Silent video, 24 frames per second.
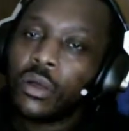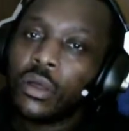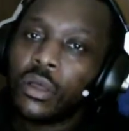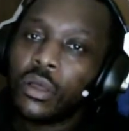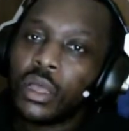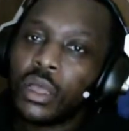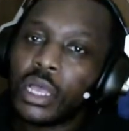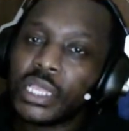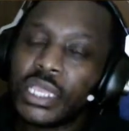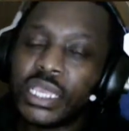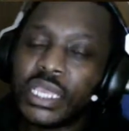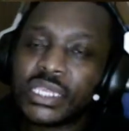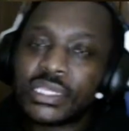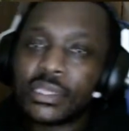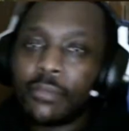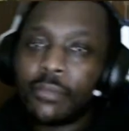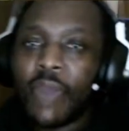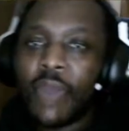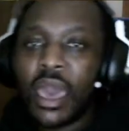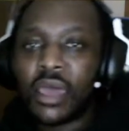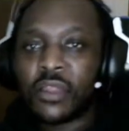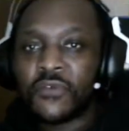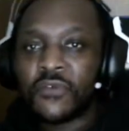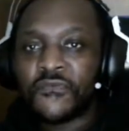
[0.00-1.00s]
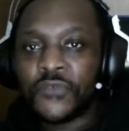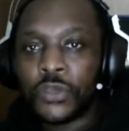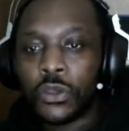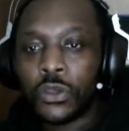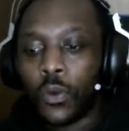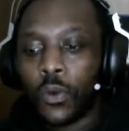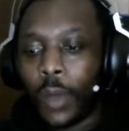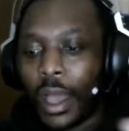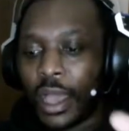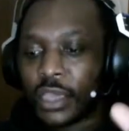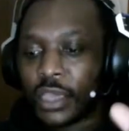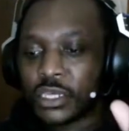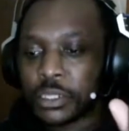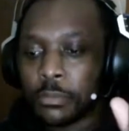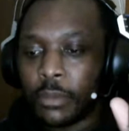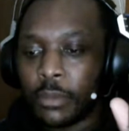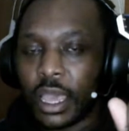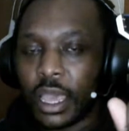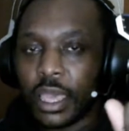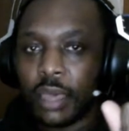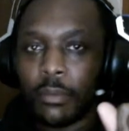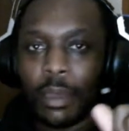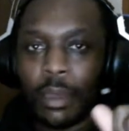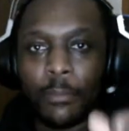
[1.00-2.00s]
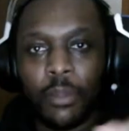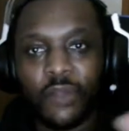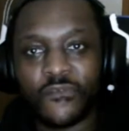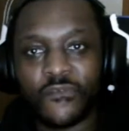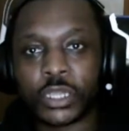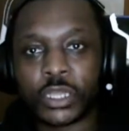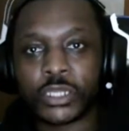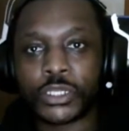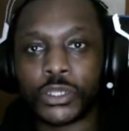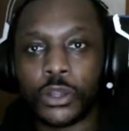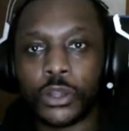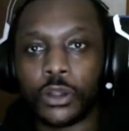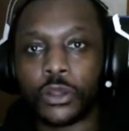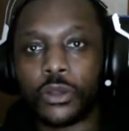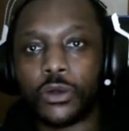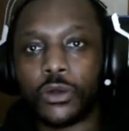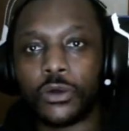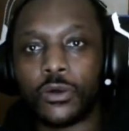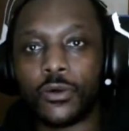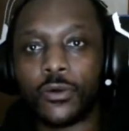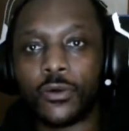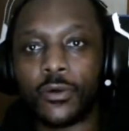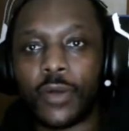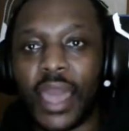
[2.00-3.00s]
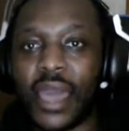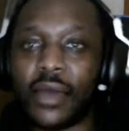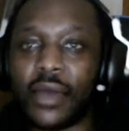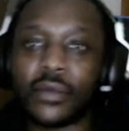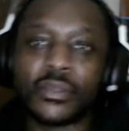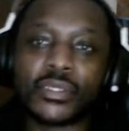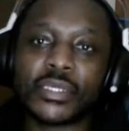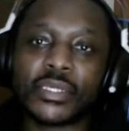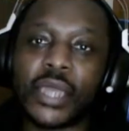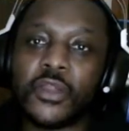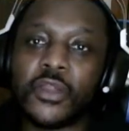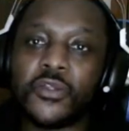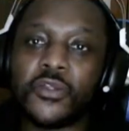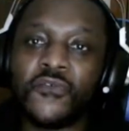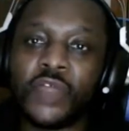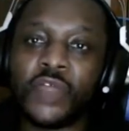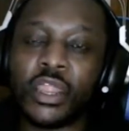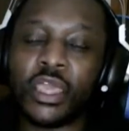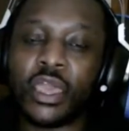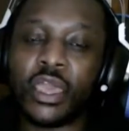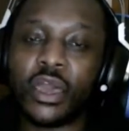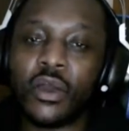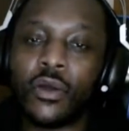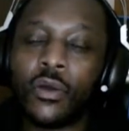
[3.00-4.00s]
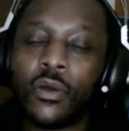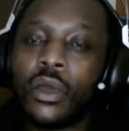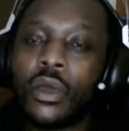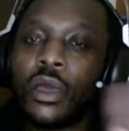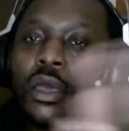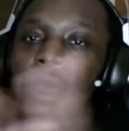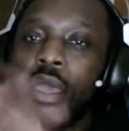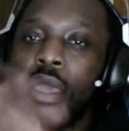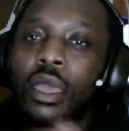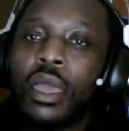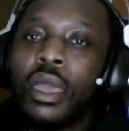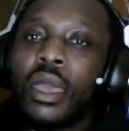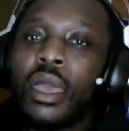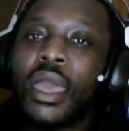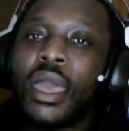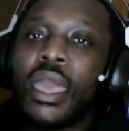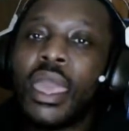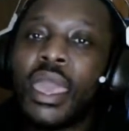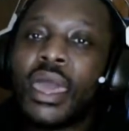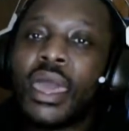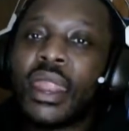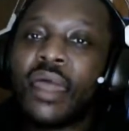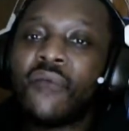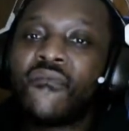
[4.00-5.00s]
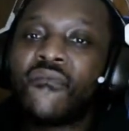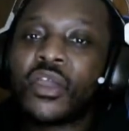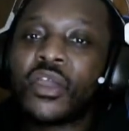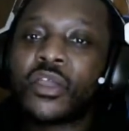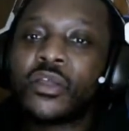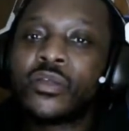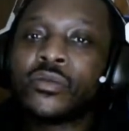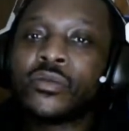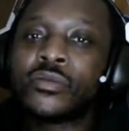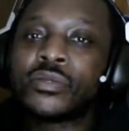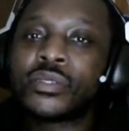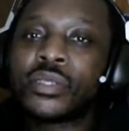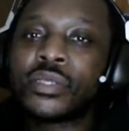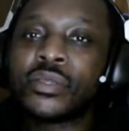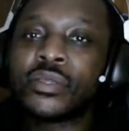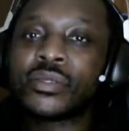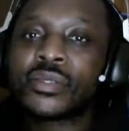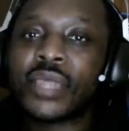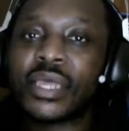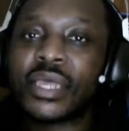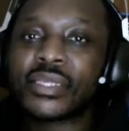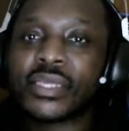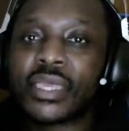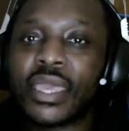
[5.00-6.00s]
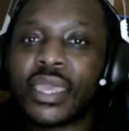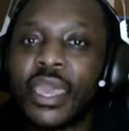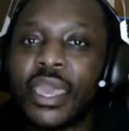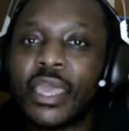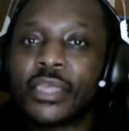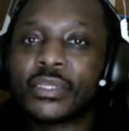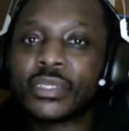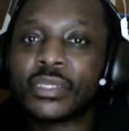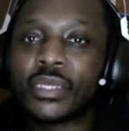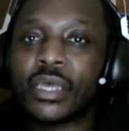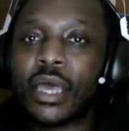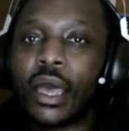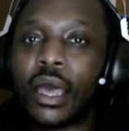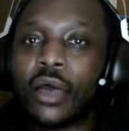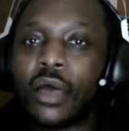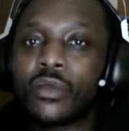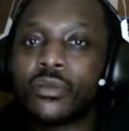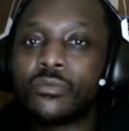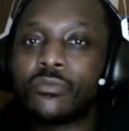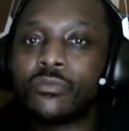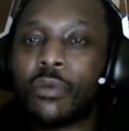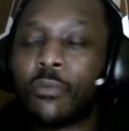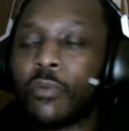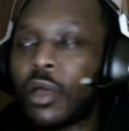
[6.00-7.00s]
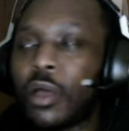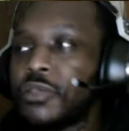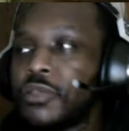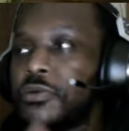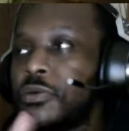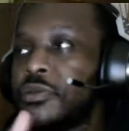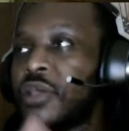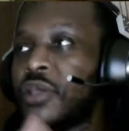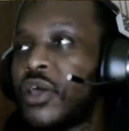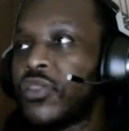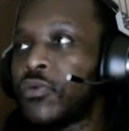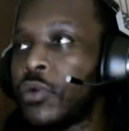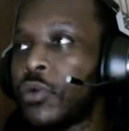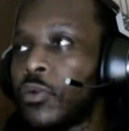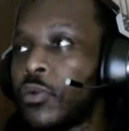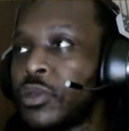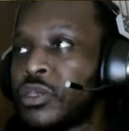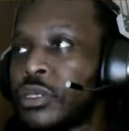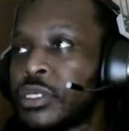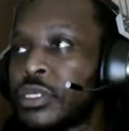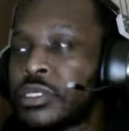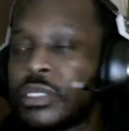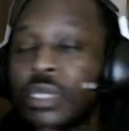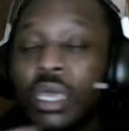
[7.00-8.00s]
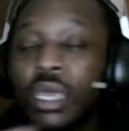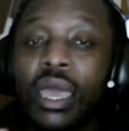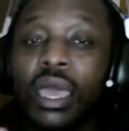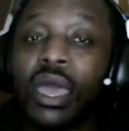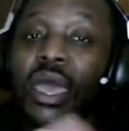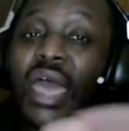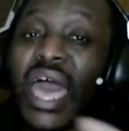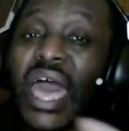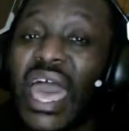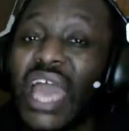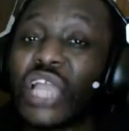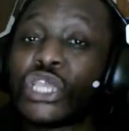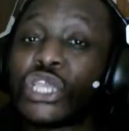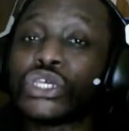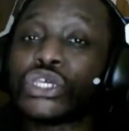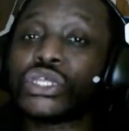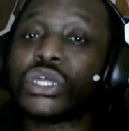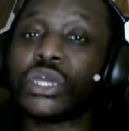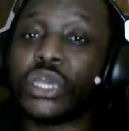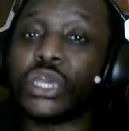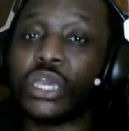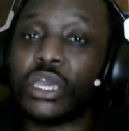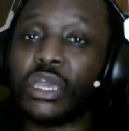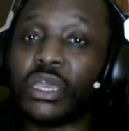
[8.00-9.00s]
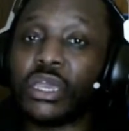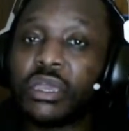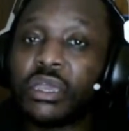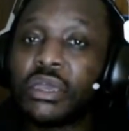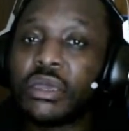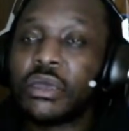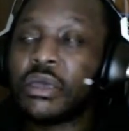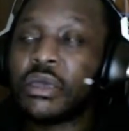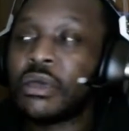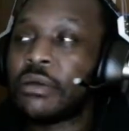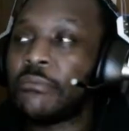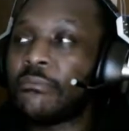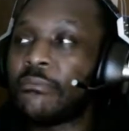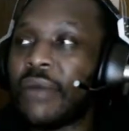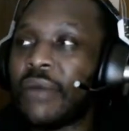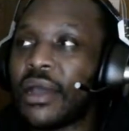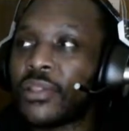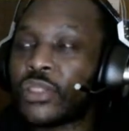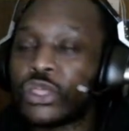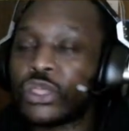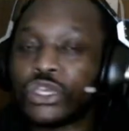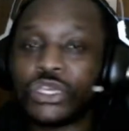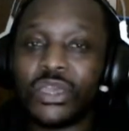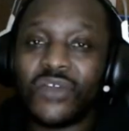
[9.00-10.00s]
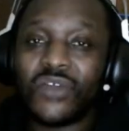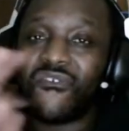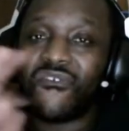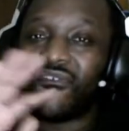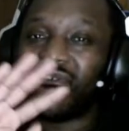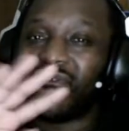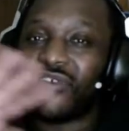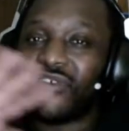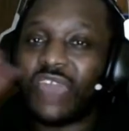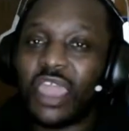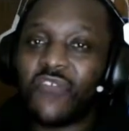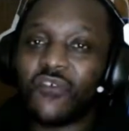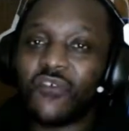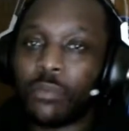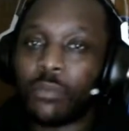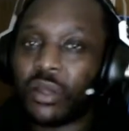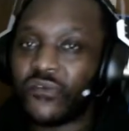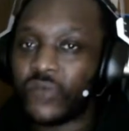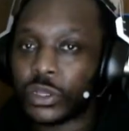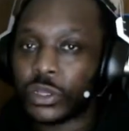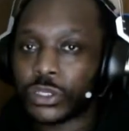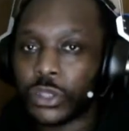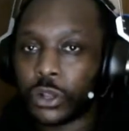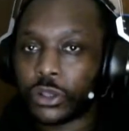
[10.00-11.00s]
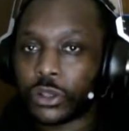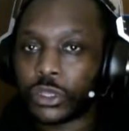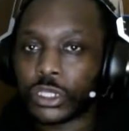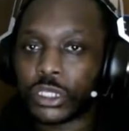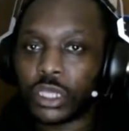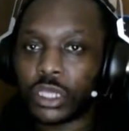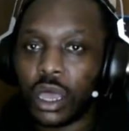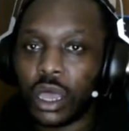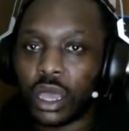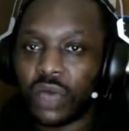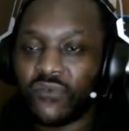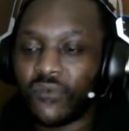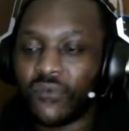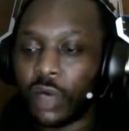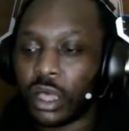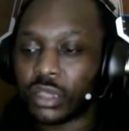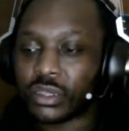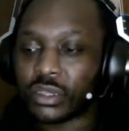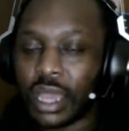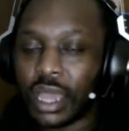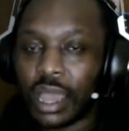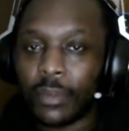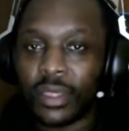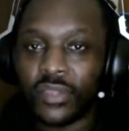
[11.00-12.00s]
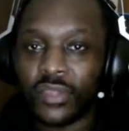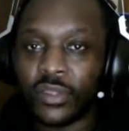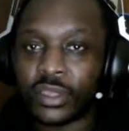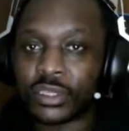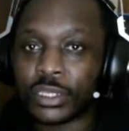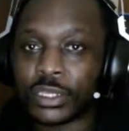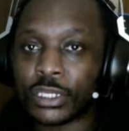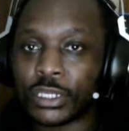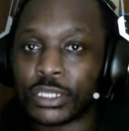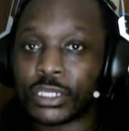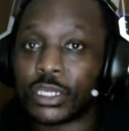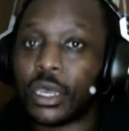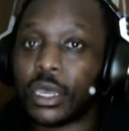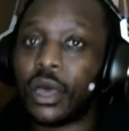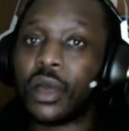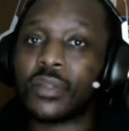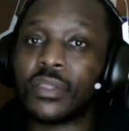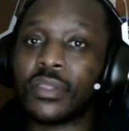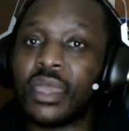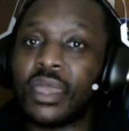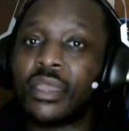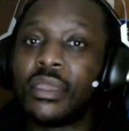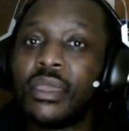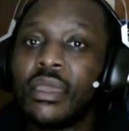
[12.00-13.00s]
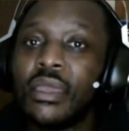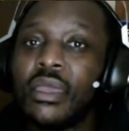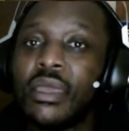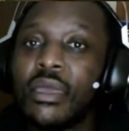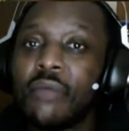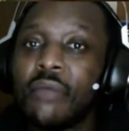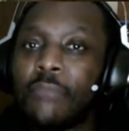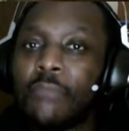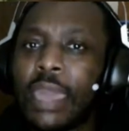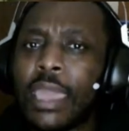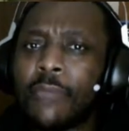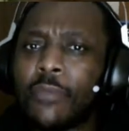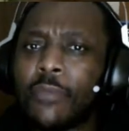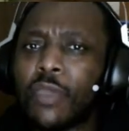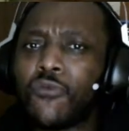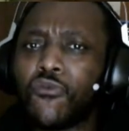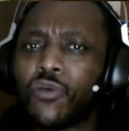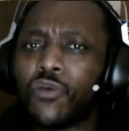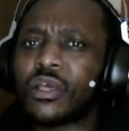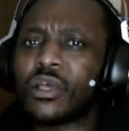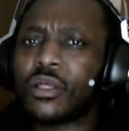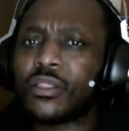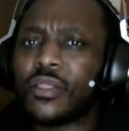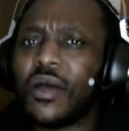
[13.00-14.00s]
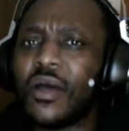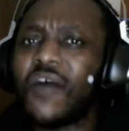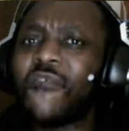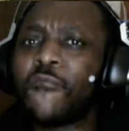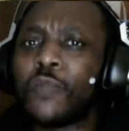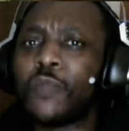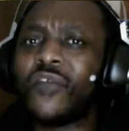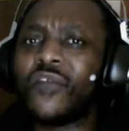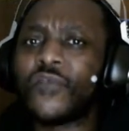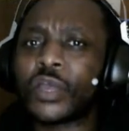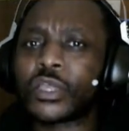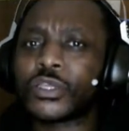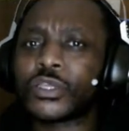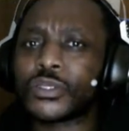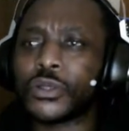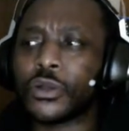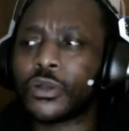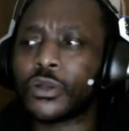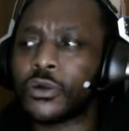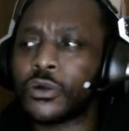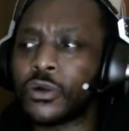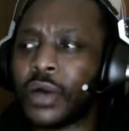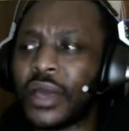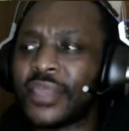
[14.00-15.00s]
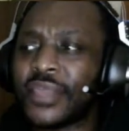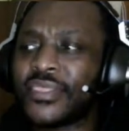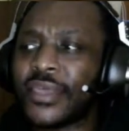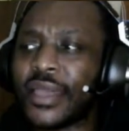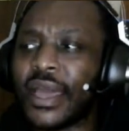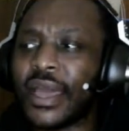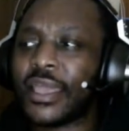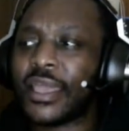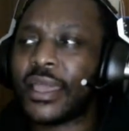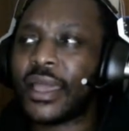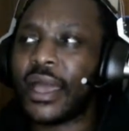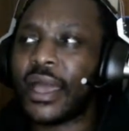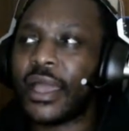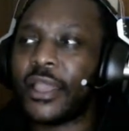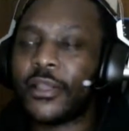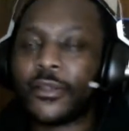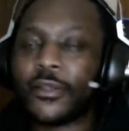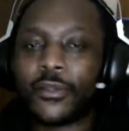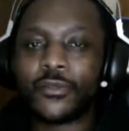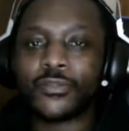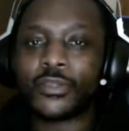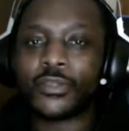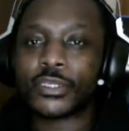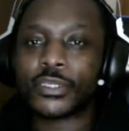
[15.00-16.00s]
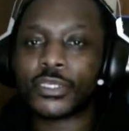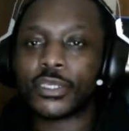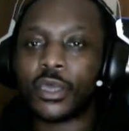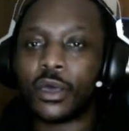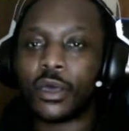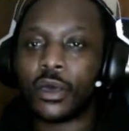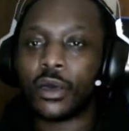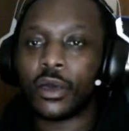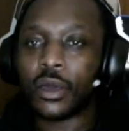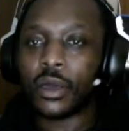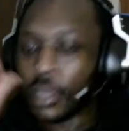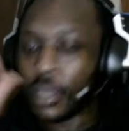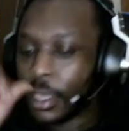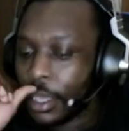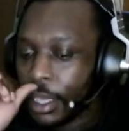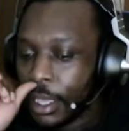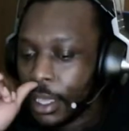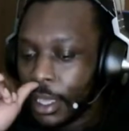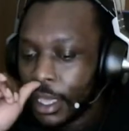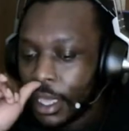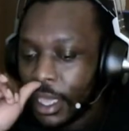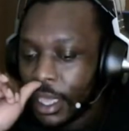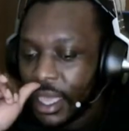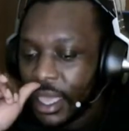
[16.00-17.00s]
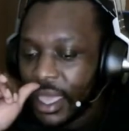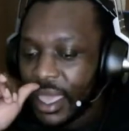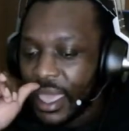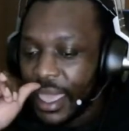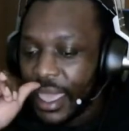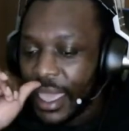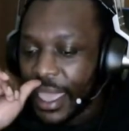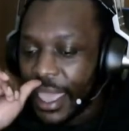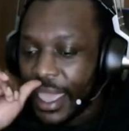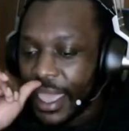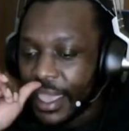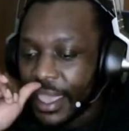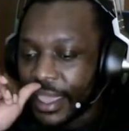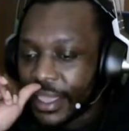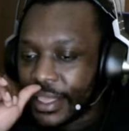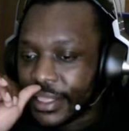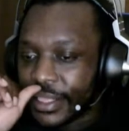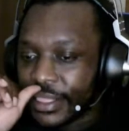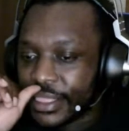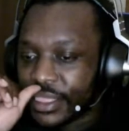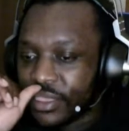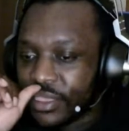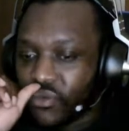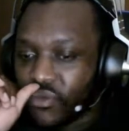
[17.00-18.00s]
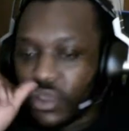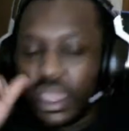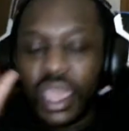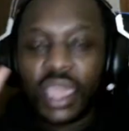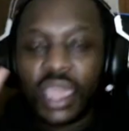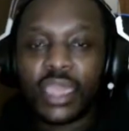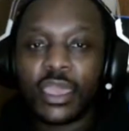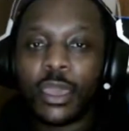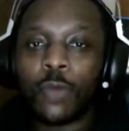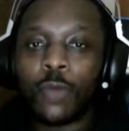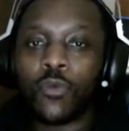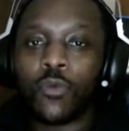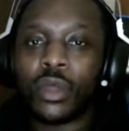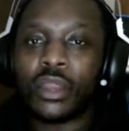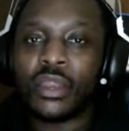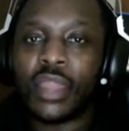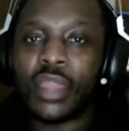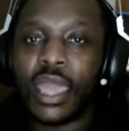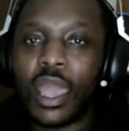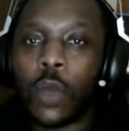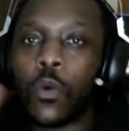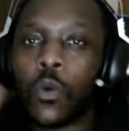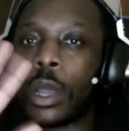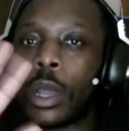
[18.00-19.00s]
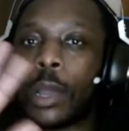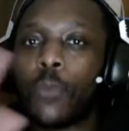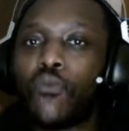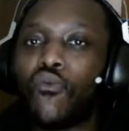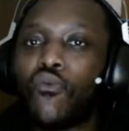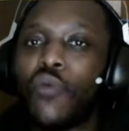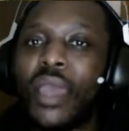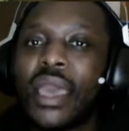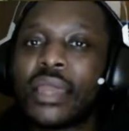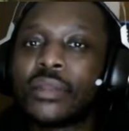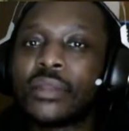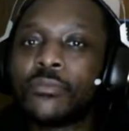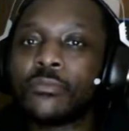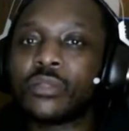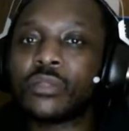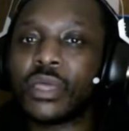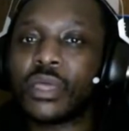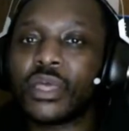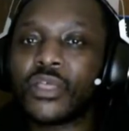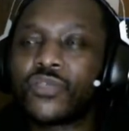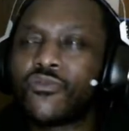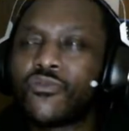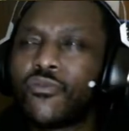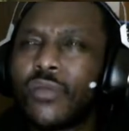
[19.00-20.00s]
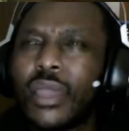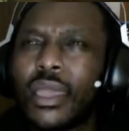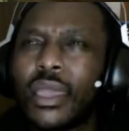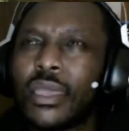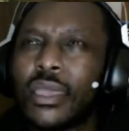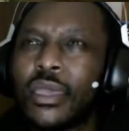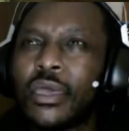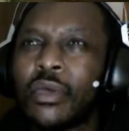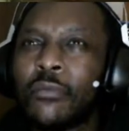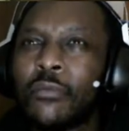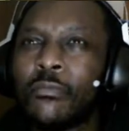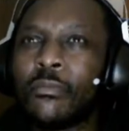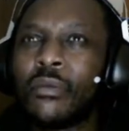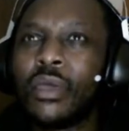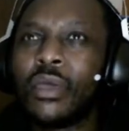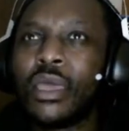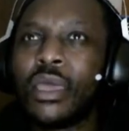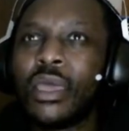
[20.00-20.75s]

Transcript: decent amount of you watched my Perfect Circle Outsider video, and I figured since that's the case, I'll do another one, which is actually my legit favorite Perfect Circle song of all time. Like, this is the song that made me really love Perfect Circle. I think I heard this song at 3 a.m. one day. I woke up randomly at 3 a.m.